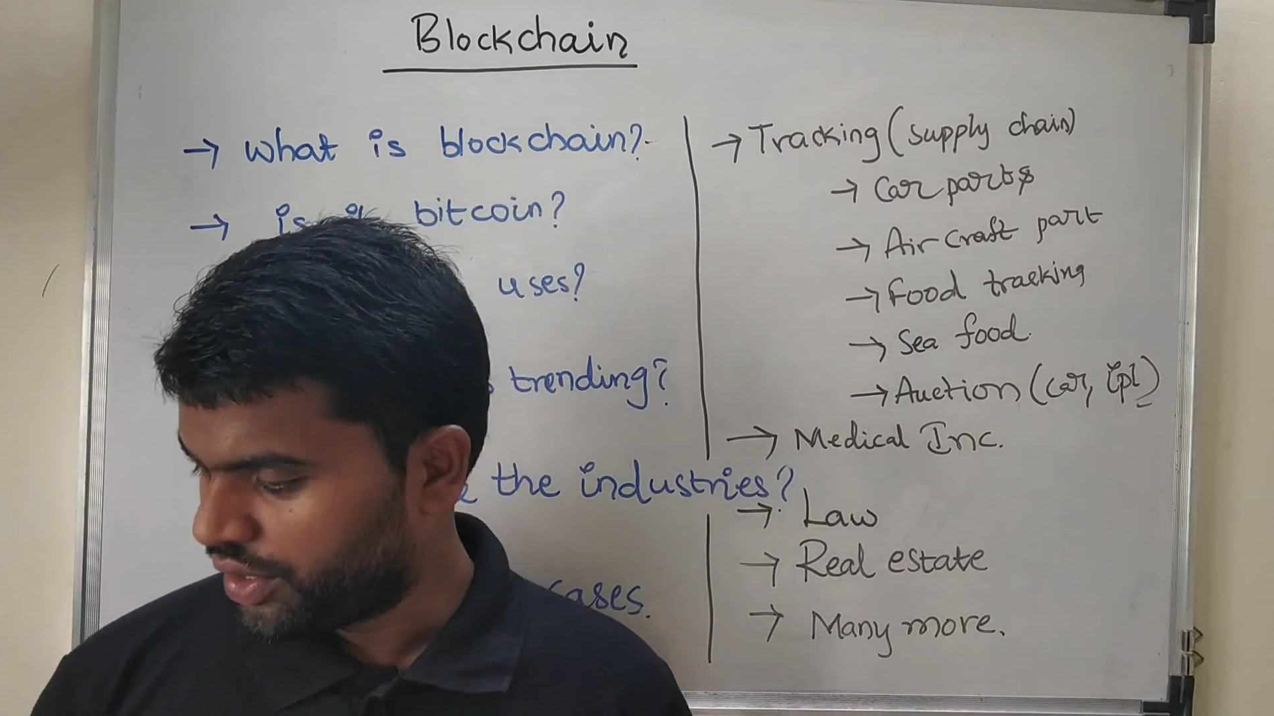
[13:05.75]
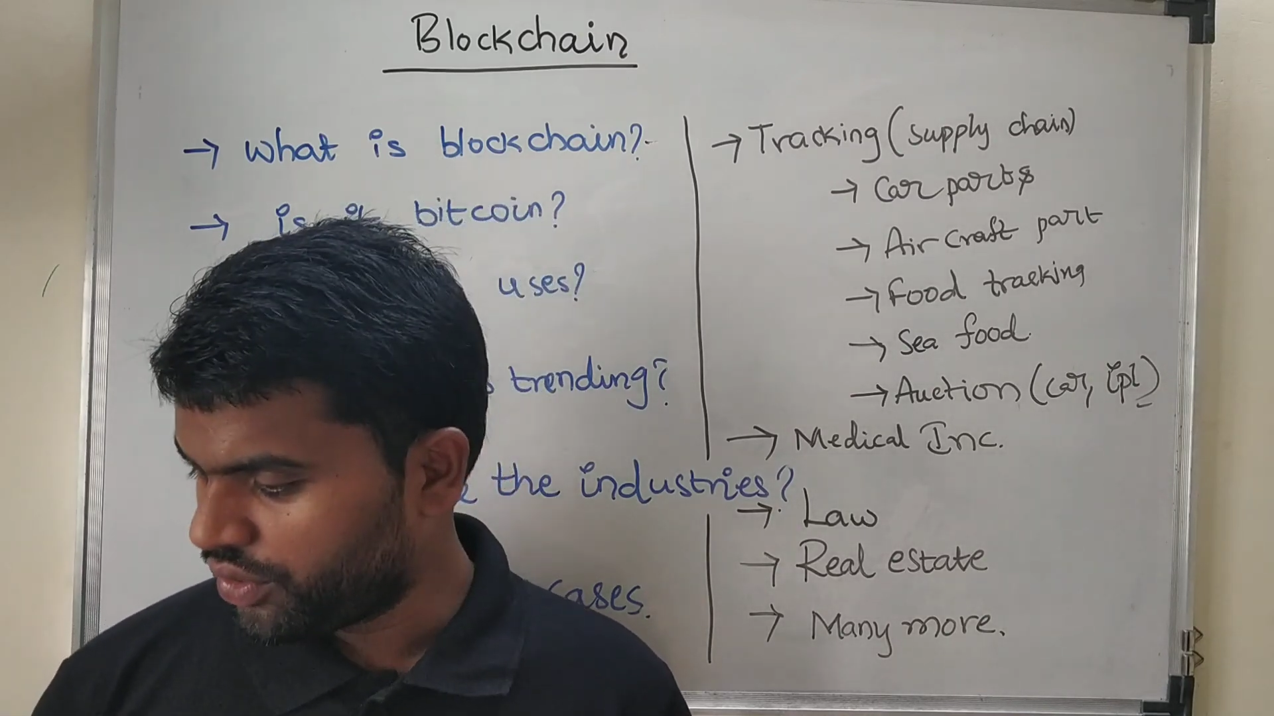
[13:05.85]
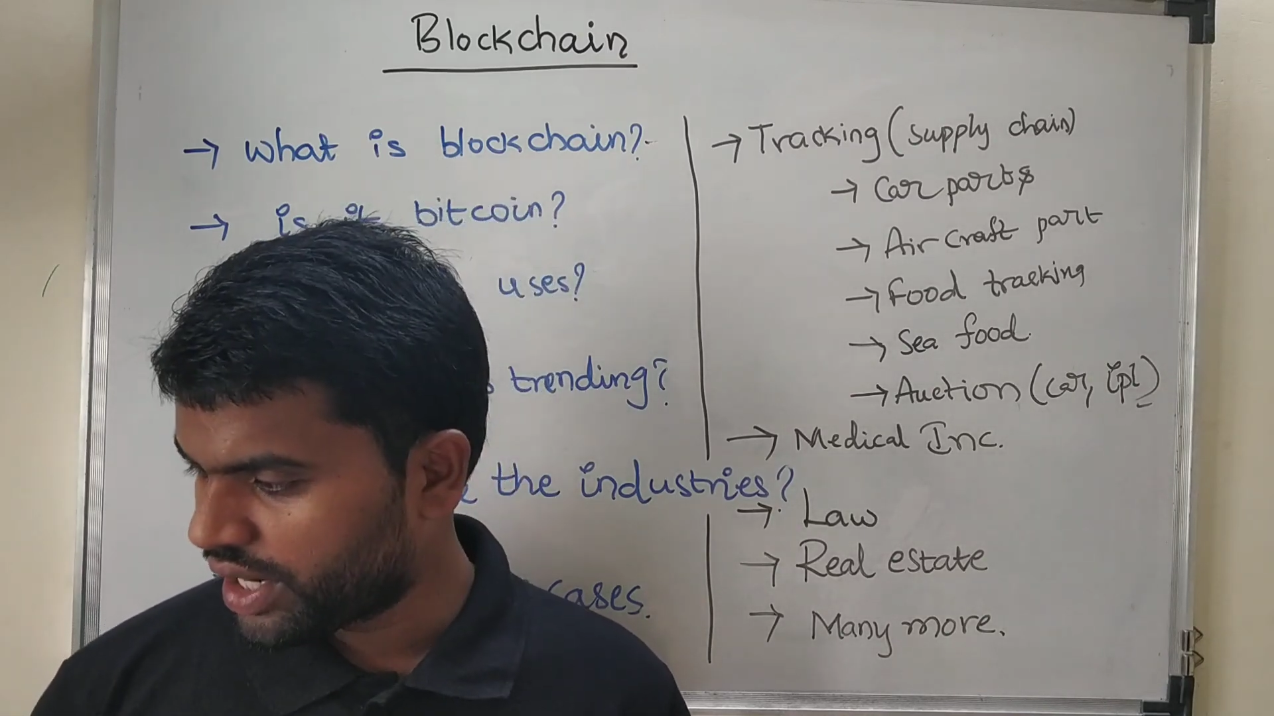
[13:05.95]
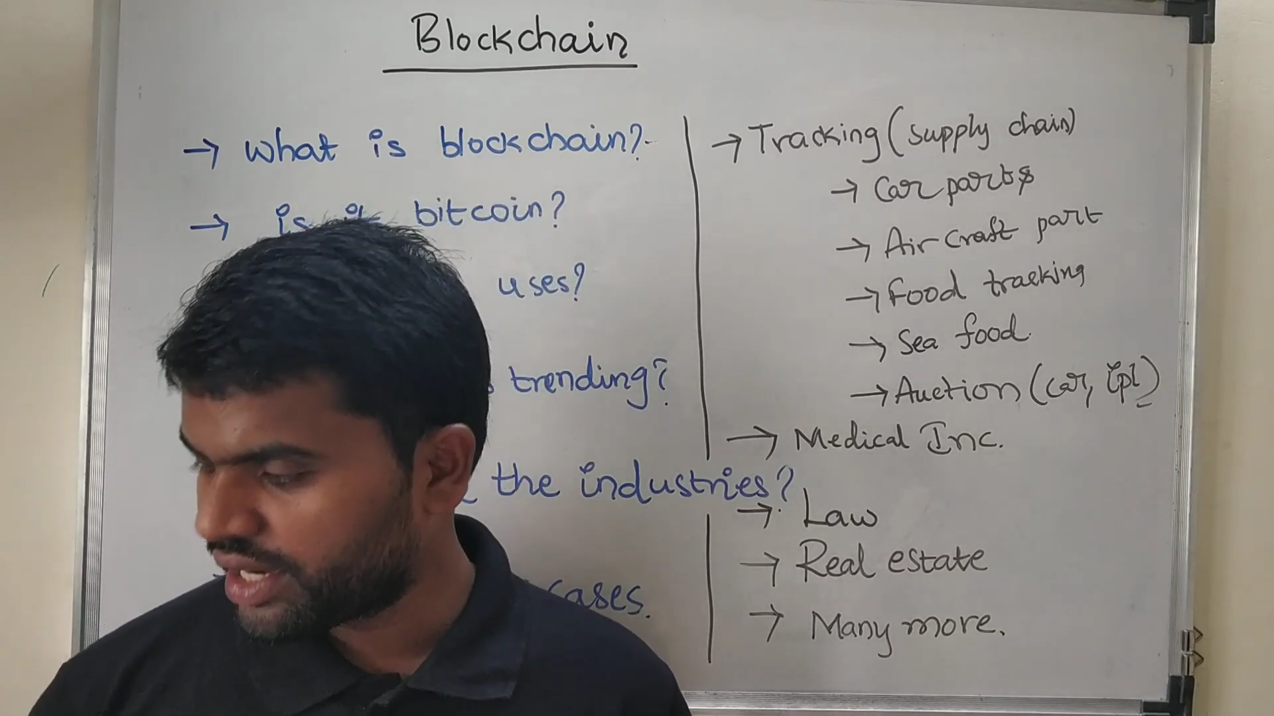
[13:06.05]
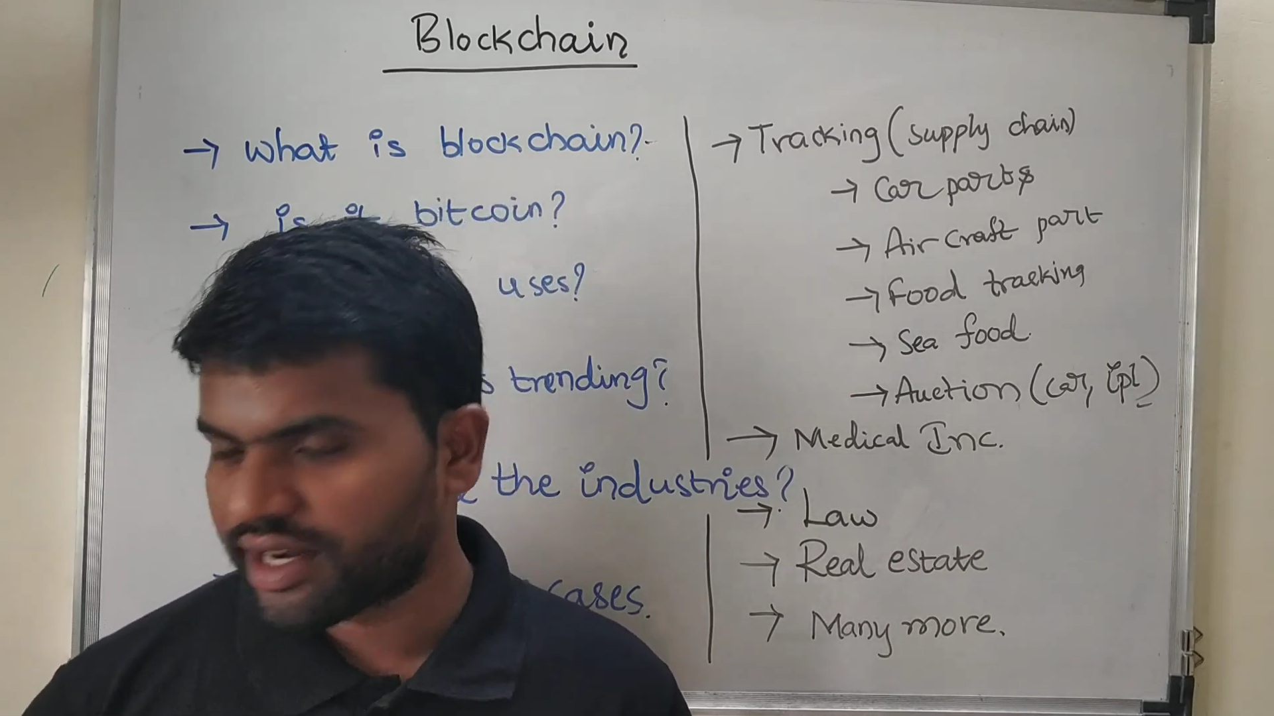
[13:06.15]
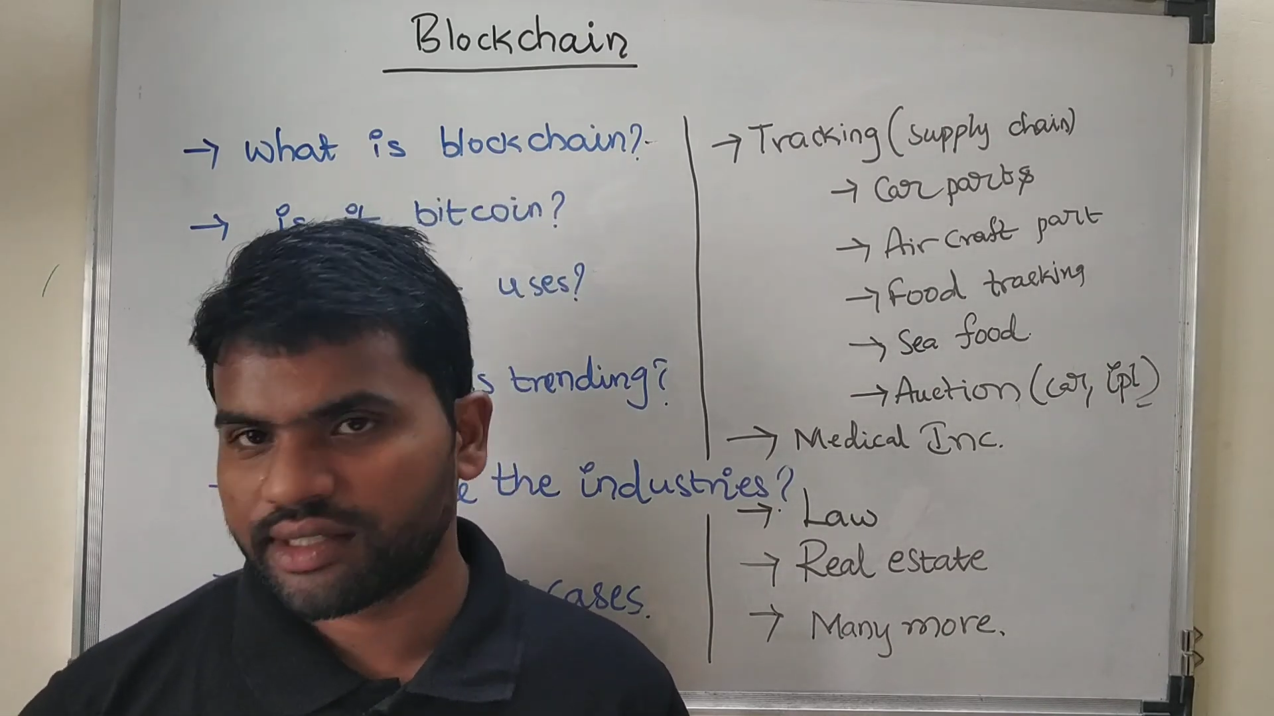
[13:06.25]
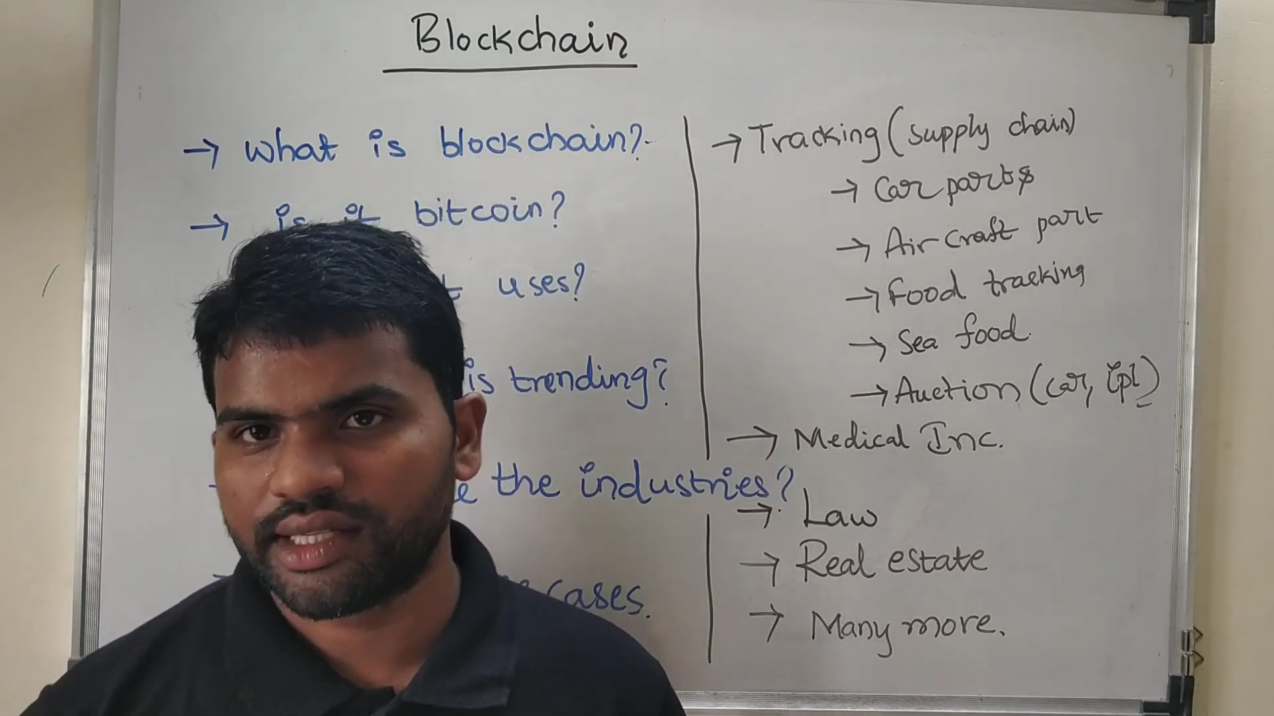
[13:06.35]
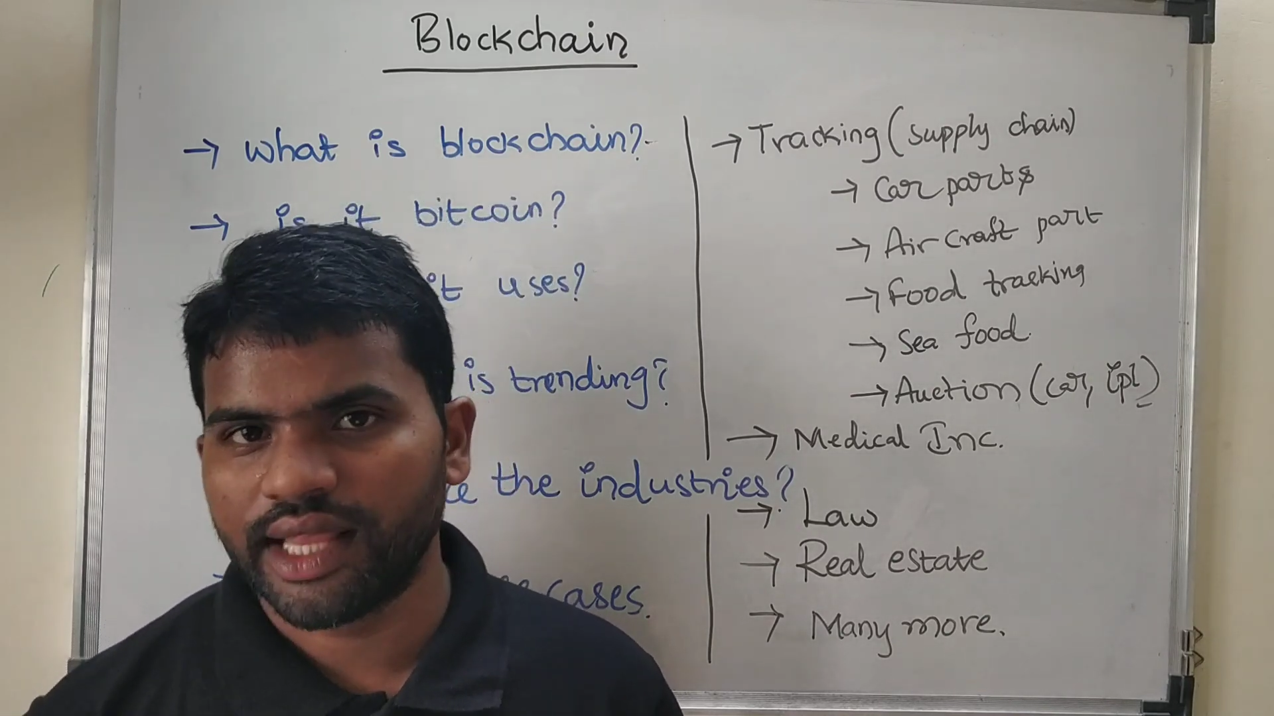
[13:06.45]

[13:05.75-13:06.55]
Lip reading: you can trust